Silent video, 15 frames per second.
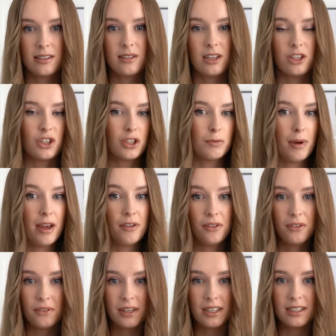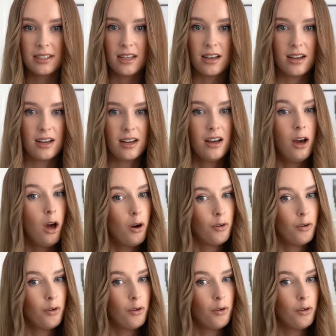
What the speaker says: such as MyTheresa,